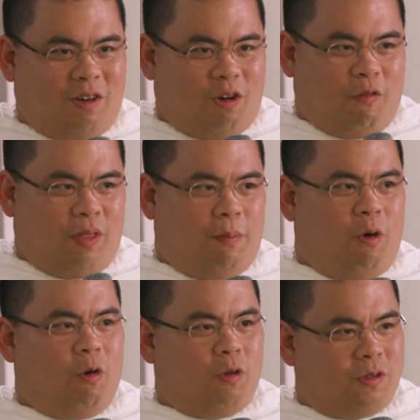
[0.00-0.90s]
of the
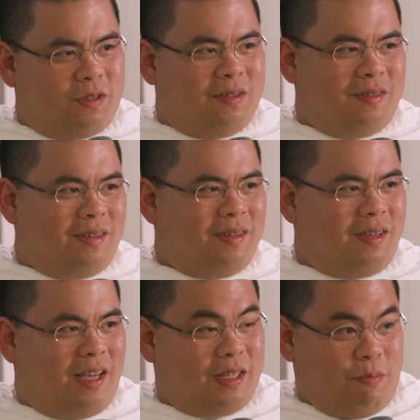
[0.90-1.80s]
pause.
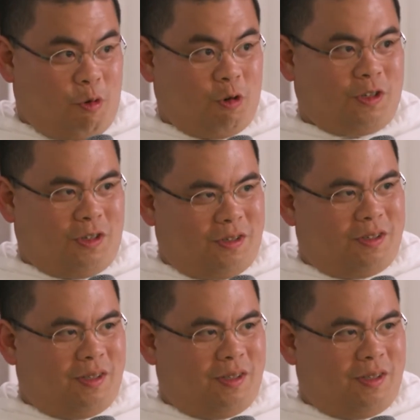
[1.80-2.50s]
It's important.